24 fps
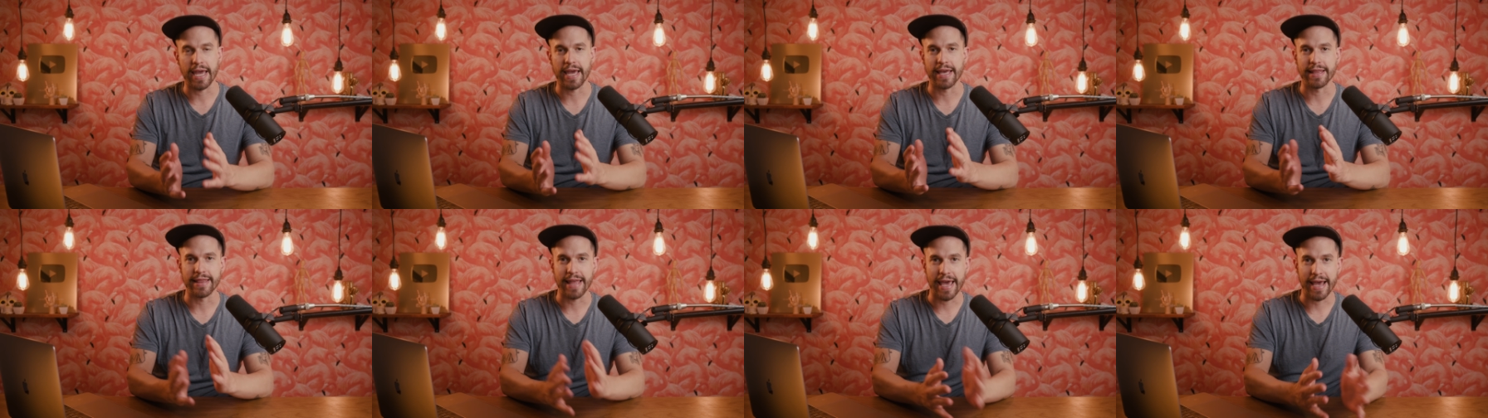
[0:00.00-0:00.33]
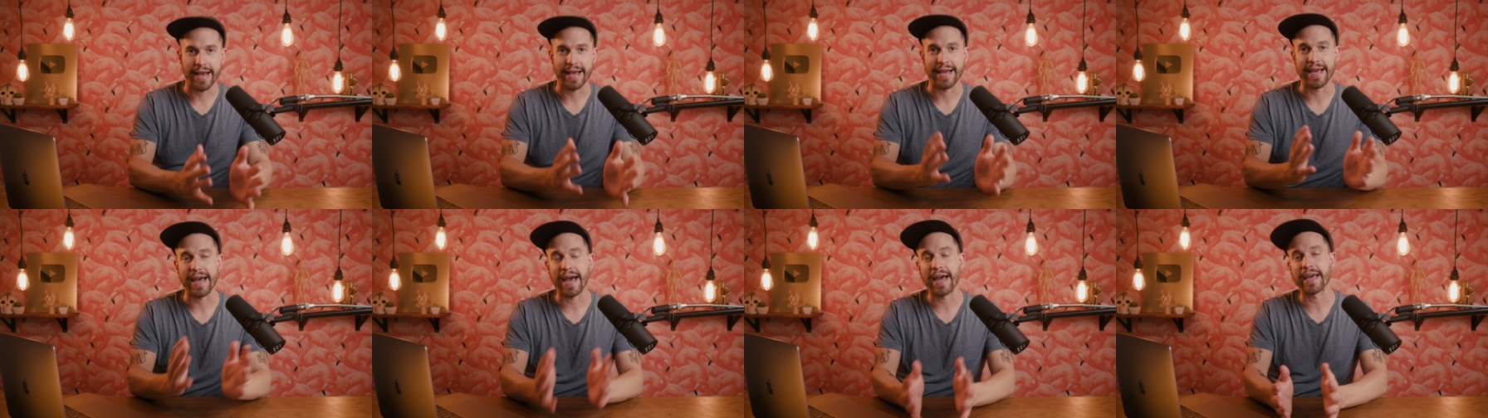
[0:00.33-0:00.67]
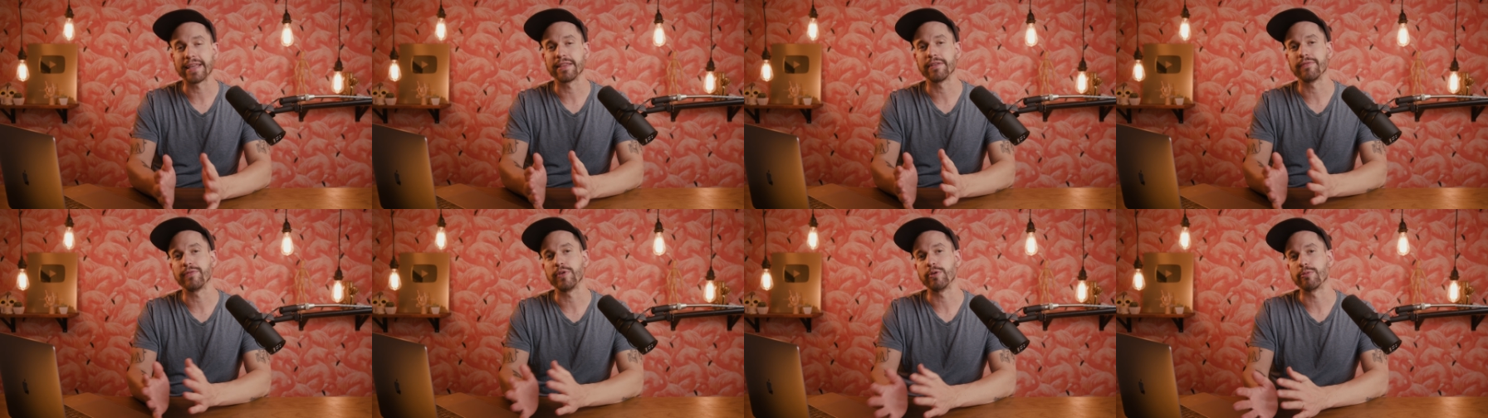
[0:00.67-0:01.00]
and that
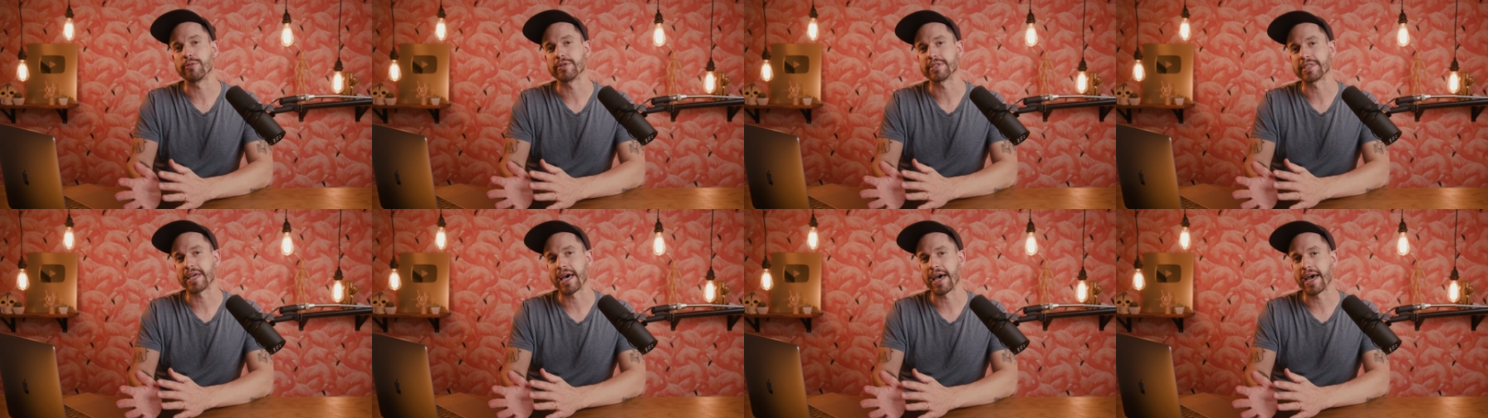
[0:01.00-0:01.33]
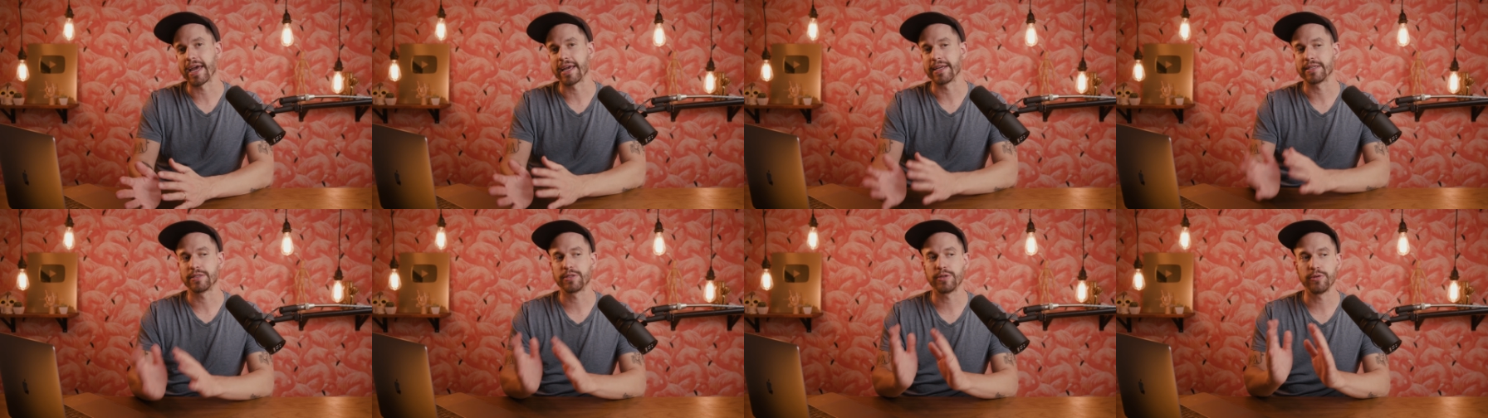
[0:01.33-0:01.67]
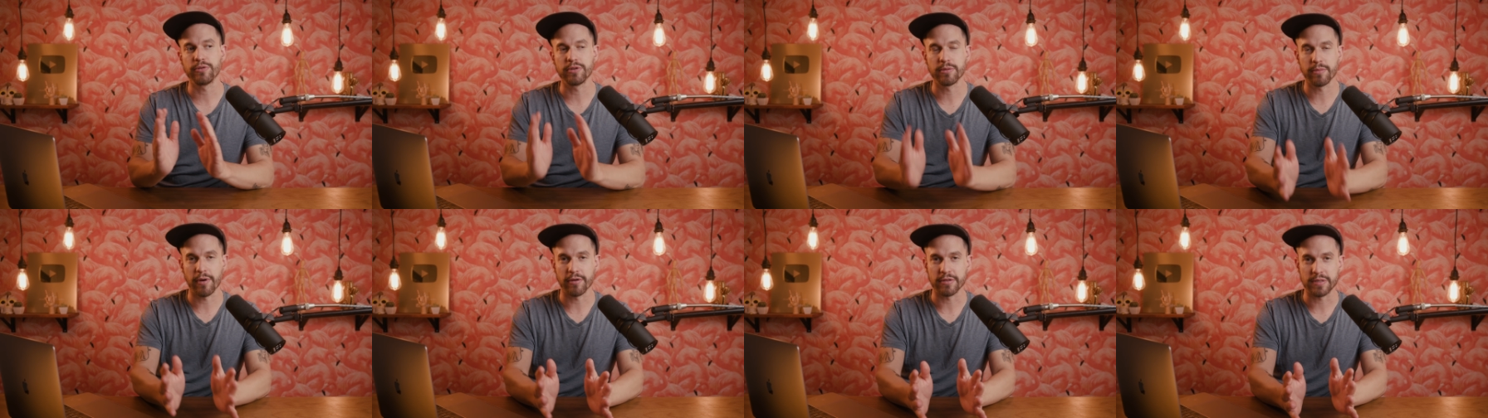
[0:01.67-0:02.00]
guide the viewer's eye
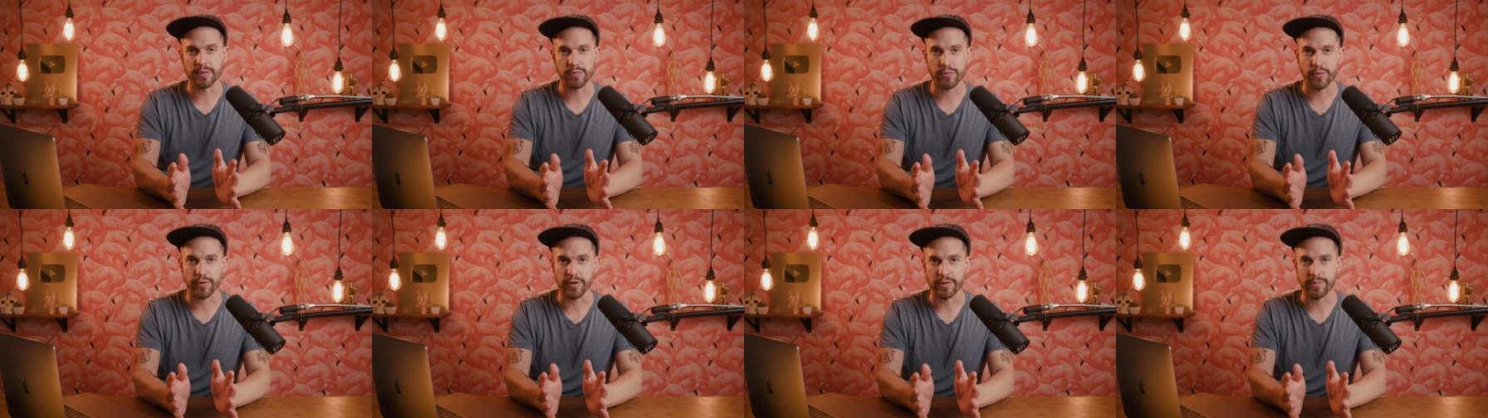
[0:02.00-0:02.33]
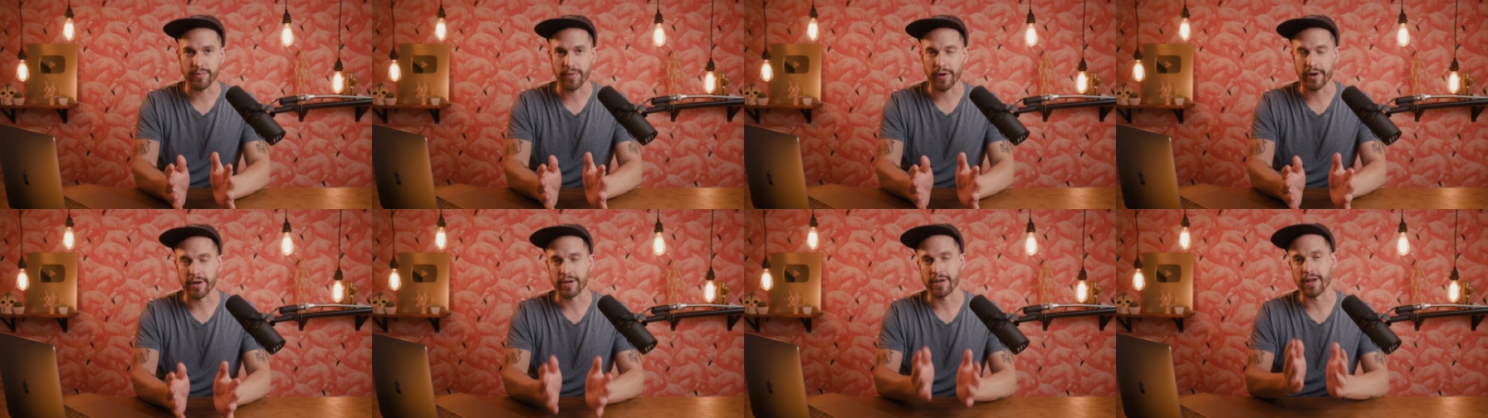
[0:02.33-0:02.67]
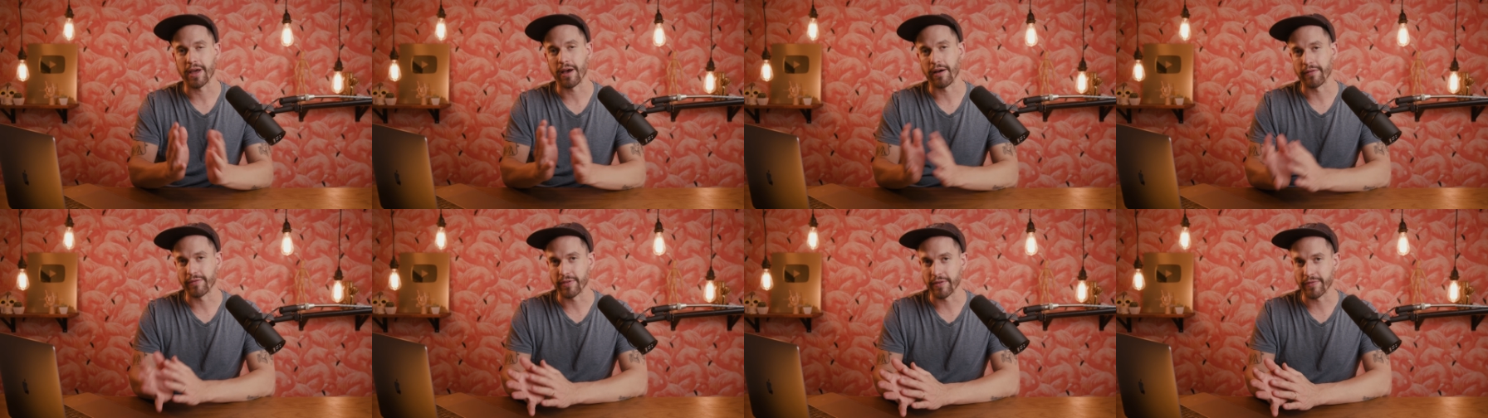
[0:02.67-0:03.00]
to the most important part
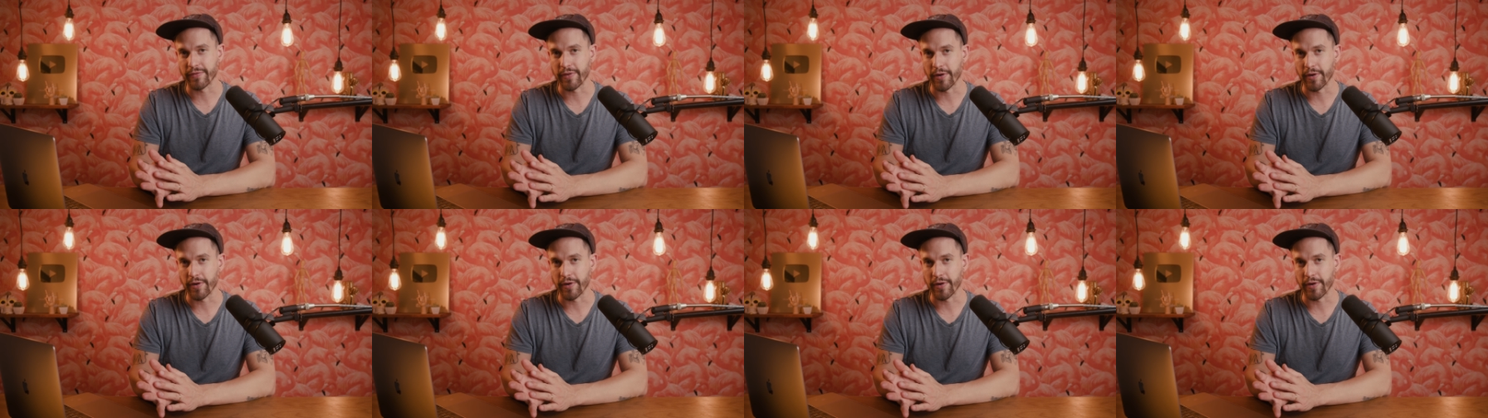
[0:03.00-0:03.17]
of the